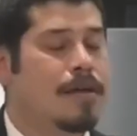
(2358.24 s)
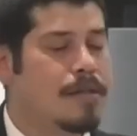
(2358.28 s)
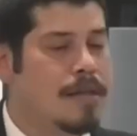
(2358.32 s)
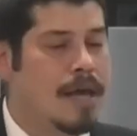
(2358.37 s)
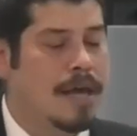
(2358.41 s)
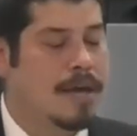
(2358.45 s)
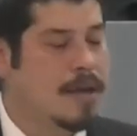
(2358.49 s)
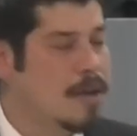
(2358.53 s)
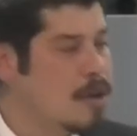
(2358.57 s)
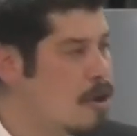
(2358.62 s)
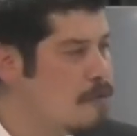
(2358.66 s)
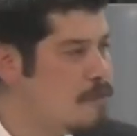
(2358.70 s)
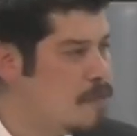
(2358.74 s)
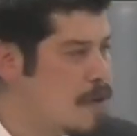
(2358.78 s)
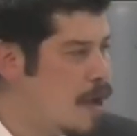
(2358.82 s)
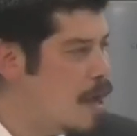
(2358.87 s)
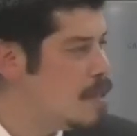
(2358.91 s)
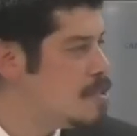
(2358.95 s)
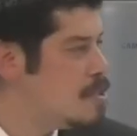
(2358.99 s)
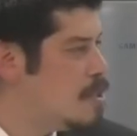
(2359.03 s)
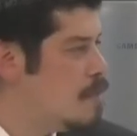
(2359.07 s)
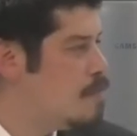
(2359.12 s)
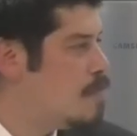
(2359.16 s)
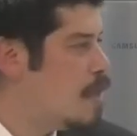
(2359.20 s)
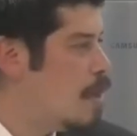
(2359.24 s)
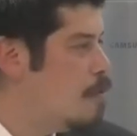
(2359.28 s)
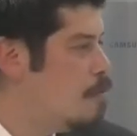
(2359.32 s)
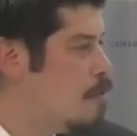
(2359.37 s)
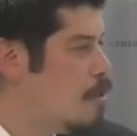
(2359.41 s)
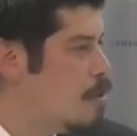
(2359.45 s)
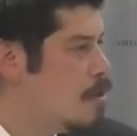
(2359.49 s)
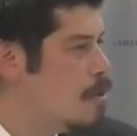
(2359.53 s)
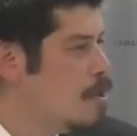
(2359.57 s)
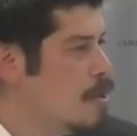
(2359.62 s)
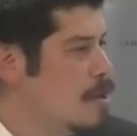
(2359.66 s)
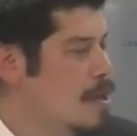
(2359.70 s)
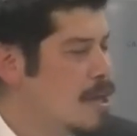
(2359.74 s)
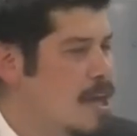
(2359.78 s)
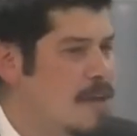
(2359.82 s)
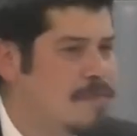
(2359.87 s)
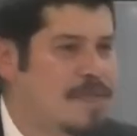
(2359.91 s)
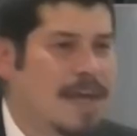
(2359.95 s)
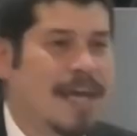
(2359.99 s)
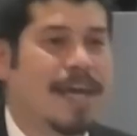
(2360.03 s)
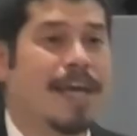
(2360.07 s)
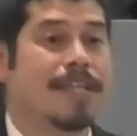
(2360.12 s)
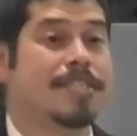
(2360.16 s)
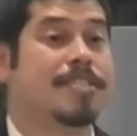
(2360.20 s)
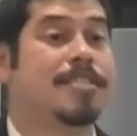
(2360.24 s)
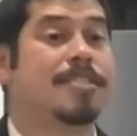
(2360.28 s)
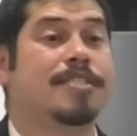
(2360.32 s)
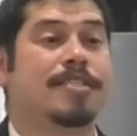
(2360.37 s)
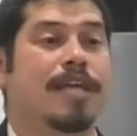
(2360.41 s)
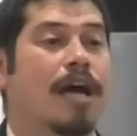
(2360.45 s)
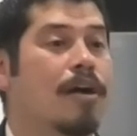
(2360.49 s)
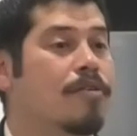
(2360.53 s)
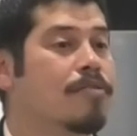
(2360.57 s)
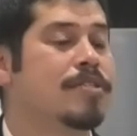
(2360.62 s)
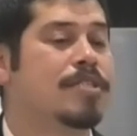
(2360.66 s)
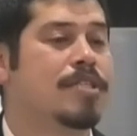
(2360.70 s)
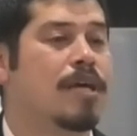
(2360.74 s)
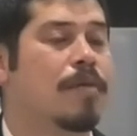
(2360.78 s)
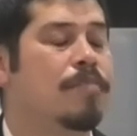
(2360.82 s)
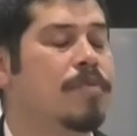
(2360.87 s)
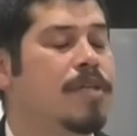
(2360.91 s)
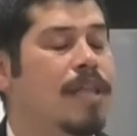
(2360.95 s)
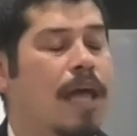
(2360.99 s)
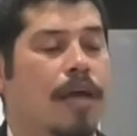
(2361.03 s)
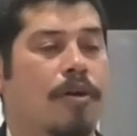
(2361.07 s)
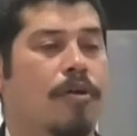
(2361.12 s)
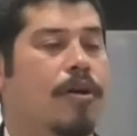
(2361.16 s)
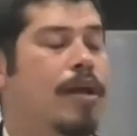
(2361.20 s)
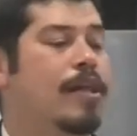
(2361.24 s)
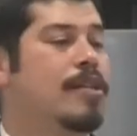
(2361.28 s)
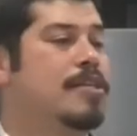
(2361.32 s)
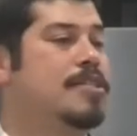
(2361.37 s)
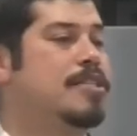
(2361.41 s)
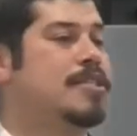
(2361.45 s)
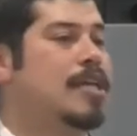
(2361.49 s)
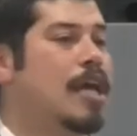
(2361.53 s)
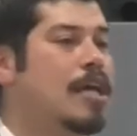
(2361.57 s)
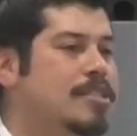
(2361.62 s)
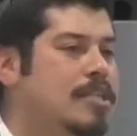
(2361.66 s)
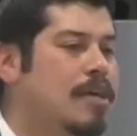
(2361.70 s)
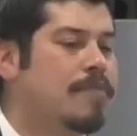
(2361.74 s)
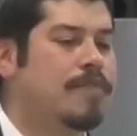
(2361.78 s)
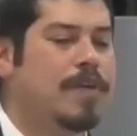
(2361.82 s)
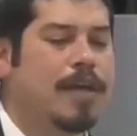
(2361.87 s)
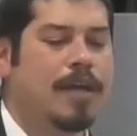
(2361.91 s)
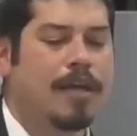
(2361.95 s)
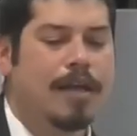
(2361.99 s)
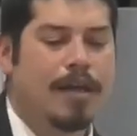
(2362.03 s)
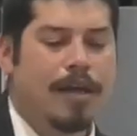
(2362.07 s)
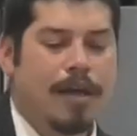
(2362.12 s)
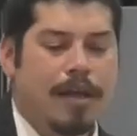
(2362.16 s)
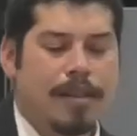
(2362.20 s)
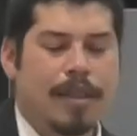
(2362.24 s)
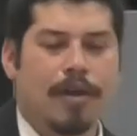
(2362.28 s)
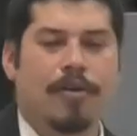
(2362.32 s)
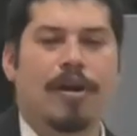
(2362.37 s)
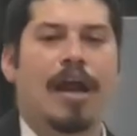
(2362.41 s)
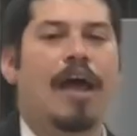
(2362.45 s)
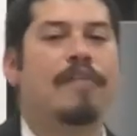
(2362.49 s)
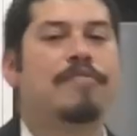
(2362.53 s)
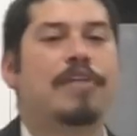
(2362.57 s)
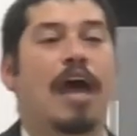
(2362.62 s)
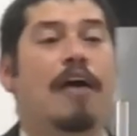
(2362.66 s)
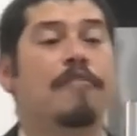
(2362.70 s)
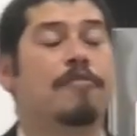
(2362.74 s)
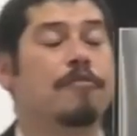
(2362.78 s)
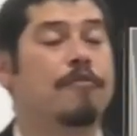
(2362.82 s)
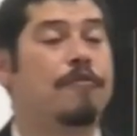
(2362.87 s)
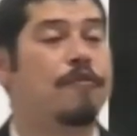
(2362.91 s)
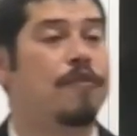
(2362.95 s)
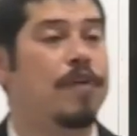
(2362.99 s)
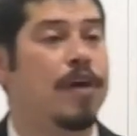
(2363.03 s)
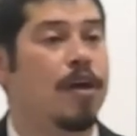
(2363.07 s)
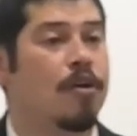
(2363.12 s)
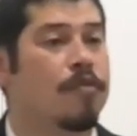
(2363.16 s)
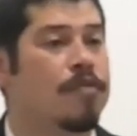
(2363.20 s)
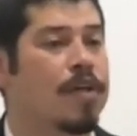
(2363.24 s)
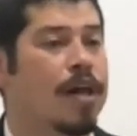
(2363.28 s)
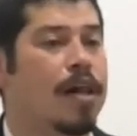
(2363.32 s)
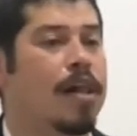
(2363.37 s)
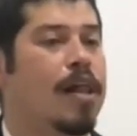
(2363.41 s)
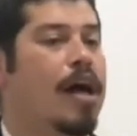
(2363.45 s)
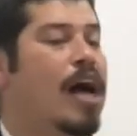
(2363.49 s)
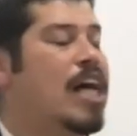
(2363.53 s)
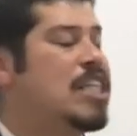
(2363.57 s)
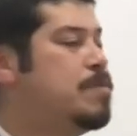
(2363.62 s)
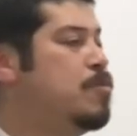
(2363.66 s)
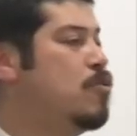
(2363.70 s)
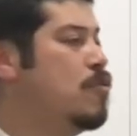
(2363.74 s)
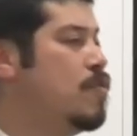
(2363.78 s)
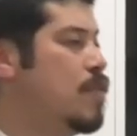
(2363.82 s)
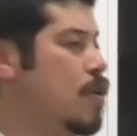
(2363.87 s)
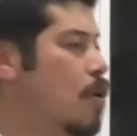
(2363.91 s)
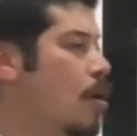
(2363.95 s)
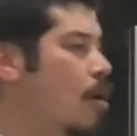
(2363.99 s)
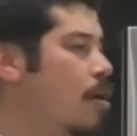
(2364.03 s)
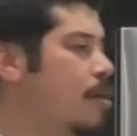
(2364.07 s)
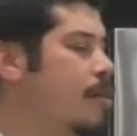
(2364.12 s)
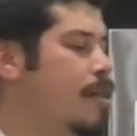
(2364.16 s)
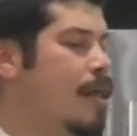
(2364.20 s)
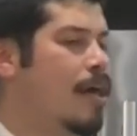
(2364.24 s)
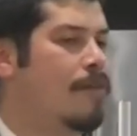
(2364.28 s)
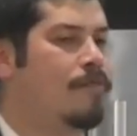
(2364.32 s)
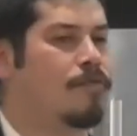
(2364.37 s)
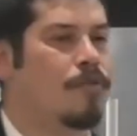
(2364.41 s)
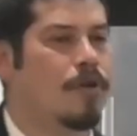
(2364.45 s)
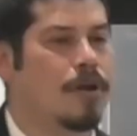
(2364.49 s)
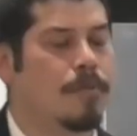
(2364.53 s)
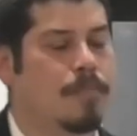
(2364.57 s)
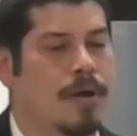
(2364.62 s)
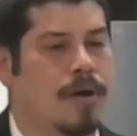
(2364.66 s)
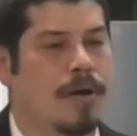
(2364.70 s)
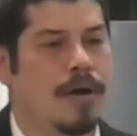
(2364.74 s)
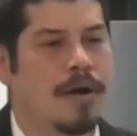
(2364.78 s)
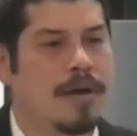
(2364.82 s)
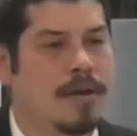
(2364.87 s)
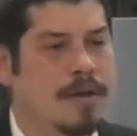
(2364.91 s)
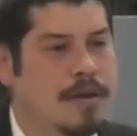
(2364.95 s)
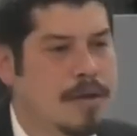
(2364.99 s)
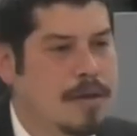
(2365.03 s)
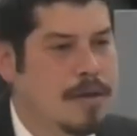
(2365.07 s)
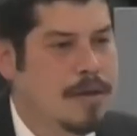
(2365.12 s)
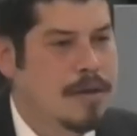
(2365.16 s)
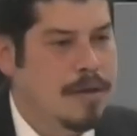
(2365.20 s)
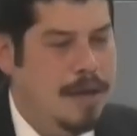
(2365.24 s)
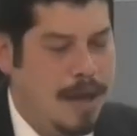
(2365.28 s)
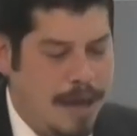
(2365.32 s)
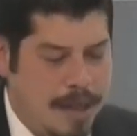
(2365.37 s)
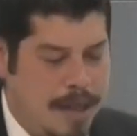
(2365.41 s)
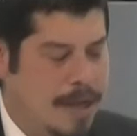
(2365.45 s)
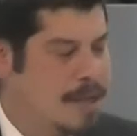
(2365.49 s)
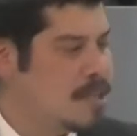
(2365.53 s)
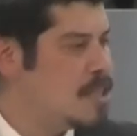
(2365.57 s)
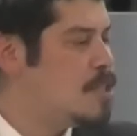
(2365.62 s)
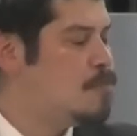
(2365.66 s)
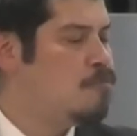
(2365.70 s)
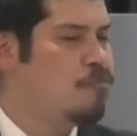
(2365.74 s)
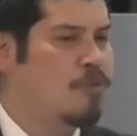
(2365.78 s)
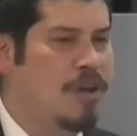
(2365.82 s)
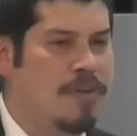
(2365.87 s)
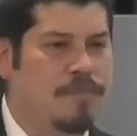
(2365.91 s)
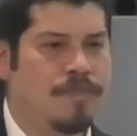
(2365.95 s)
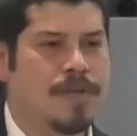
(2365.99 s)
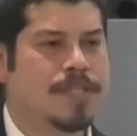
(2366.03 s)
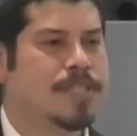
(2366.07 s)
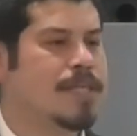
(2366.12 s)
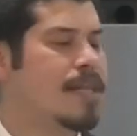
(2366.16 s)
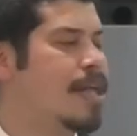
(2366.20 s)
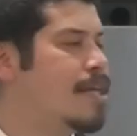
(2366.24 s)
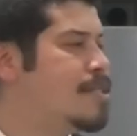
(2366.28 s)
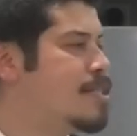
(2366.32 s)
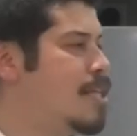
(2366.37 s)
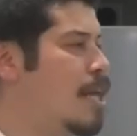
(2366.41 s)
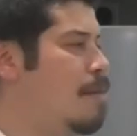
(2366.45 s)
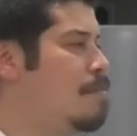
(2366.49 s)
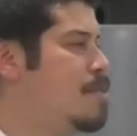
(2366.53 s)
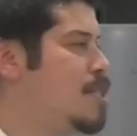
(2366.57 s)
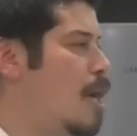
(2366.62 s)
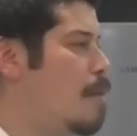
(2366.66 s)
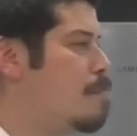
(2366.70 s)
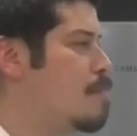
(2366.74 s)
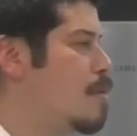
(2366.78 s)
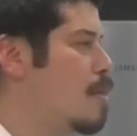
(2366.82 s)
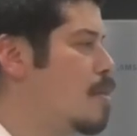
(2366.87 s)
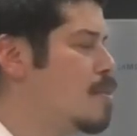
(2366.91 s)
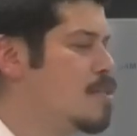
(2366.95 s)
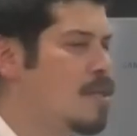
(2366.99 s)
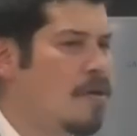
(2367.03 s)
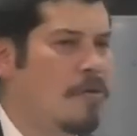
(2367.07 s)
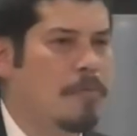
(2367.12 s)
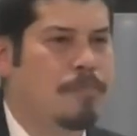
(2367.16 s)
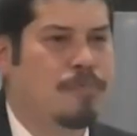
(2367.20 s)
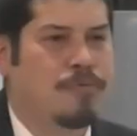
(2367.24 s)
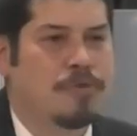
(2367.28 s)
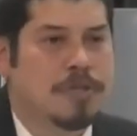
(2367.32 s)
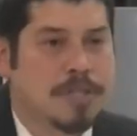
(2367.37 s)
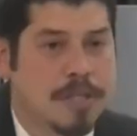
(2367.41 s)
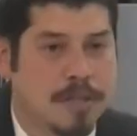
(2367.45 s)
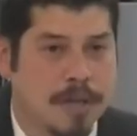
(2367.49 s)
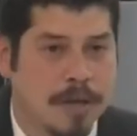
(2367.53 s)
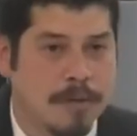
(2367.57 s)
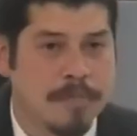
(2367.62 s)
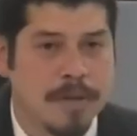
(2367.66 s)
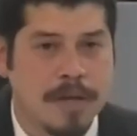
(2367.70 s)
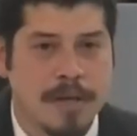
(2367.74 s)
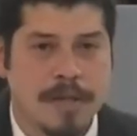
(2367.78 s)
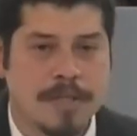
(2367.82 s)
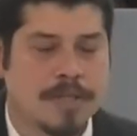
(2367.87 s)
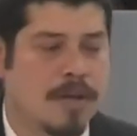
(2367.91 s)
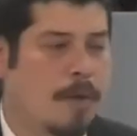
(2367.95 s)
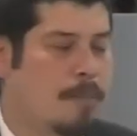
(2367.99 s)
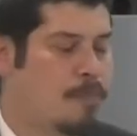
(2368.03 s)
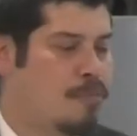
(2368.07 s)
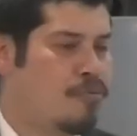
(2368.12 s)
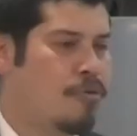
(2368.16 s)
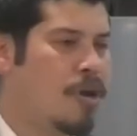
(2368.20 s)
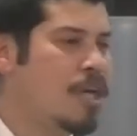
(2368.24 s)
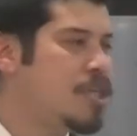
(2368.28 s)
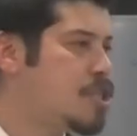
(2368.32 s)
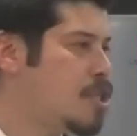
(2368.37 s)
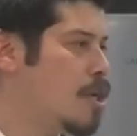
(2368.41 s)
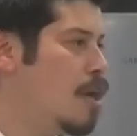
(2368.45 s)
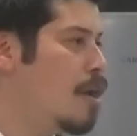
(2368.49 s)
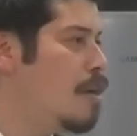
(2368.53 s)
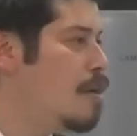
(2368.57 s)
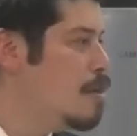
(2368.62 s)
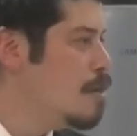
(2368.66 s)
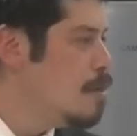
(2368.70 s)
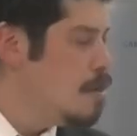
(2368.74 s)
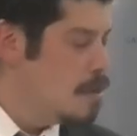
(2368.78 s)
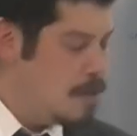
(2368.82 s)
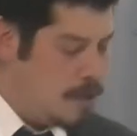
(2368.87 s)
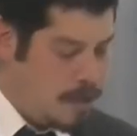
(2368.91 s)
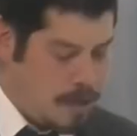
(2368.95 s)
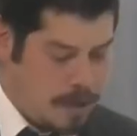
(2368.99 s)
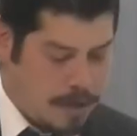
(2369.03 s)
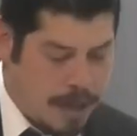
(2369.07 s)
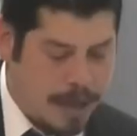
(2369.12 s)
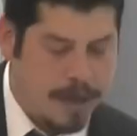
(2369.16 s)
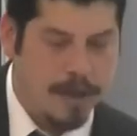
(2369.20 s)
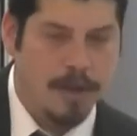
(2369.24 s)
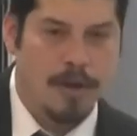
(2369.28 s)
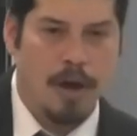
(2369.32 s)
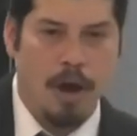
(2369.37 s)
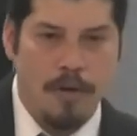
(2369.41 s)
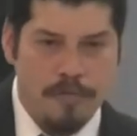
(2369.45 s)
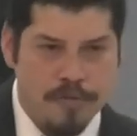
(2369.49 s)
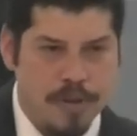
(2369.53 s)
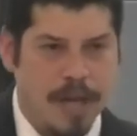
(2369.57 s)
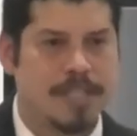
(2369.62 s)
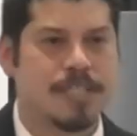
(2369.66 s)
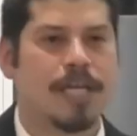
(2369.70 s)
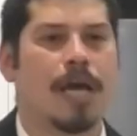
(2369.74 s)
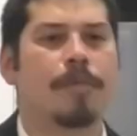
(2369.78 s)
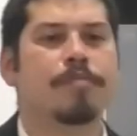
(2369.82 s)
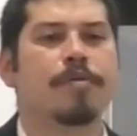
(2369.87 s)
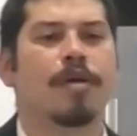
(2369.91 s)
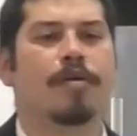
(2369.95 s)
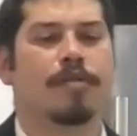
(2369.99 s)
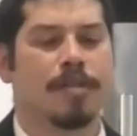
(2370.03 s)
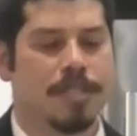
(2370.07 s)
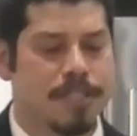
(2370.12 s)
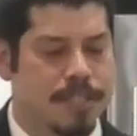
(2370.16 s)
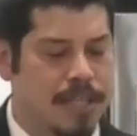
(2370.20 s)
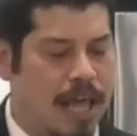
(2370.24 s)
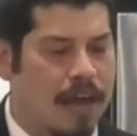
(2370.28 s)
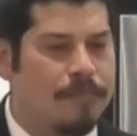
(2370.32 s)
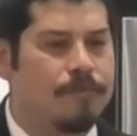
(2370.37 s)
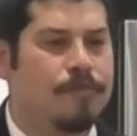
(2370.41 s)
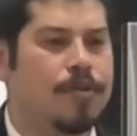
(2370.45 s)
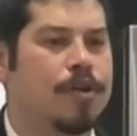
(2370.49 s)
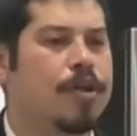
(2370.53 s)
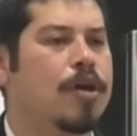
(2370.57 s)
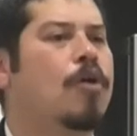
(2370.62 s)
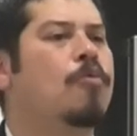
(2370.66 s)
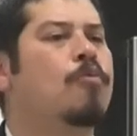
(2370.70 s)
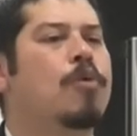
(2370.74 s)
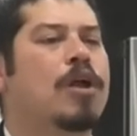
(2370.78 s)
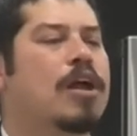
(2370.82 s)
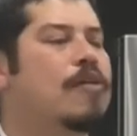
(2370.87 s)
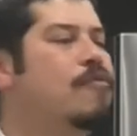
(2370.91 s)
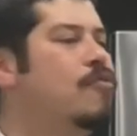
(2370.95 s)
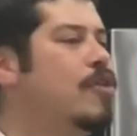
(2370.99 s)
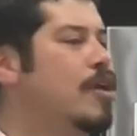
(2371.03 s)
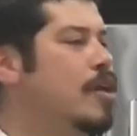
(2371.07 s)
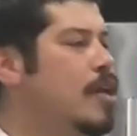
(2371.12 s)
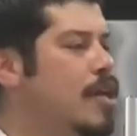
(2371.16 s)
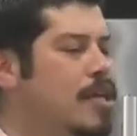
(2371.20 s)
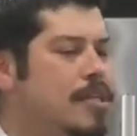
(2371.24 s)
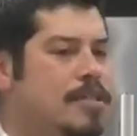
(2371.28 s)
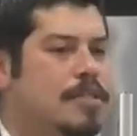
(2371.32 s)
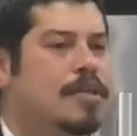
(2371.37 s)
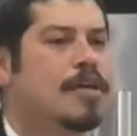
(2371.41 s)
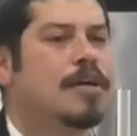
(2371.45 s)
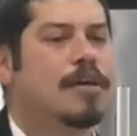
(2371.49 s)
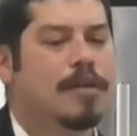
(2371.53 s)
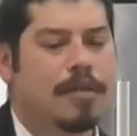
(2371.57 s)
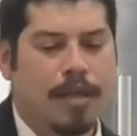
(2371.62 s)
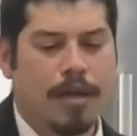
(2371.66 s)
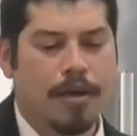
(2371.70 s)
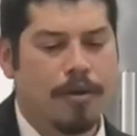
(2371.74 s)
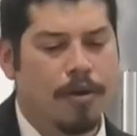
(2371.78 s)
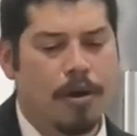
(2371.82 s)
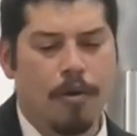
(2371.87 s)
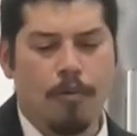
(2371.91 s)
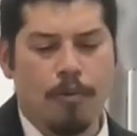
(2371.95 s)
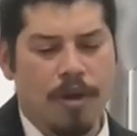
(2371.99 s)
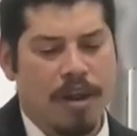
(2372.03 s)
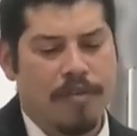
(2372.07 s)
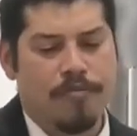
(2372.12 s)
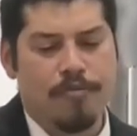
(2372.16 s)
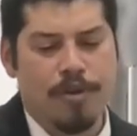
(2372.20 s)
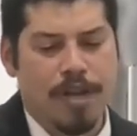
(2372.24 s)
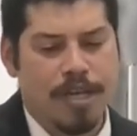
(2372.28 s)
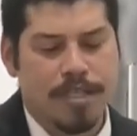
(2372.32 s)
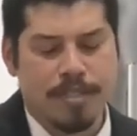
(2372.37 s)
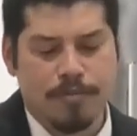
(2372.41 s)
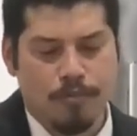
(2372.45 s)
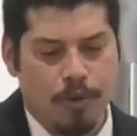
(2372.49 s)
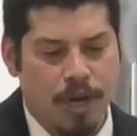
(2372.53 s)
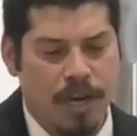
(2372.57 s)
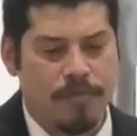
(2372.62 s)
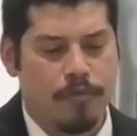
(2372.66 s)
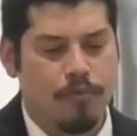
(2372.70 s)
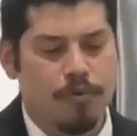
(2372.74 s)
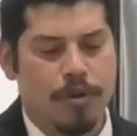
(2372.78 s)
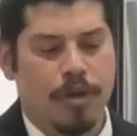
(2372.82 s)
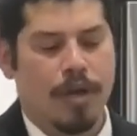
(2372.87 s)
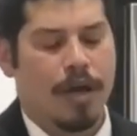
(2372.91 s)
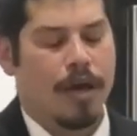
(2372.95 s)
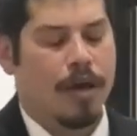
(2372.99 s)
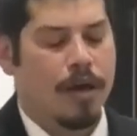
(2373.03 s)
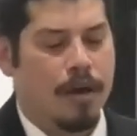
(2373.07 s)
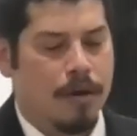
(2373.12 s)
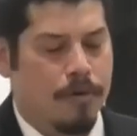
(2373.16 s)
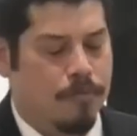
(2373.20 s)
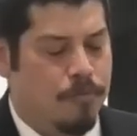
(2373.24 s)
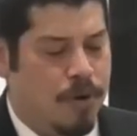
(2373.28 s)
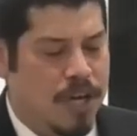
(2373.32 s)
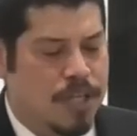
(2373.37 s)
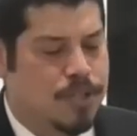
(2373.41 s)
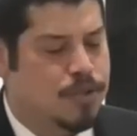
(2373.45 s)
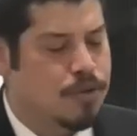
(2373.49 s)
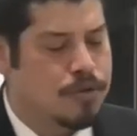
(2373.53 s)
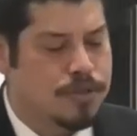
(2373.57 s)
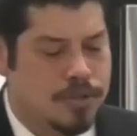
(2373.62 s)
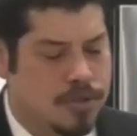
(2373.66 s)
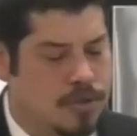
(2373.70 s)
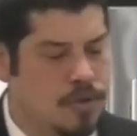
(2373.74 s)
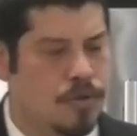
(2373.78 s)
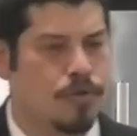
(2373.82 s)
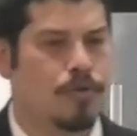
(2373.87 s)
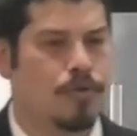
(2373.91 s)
they can go faster if they want. If they get stuck on something, they don't understand something, they don't have to have the fear of the class moving on and they're falling behind. Hey, they can just revisit that same chapter. There's no one pushing them. There's no pressure. You know, they can go through that chapter, listen to that video, whatever it is, you know, whatever it is, whatever uh, resources you're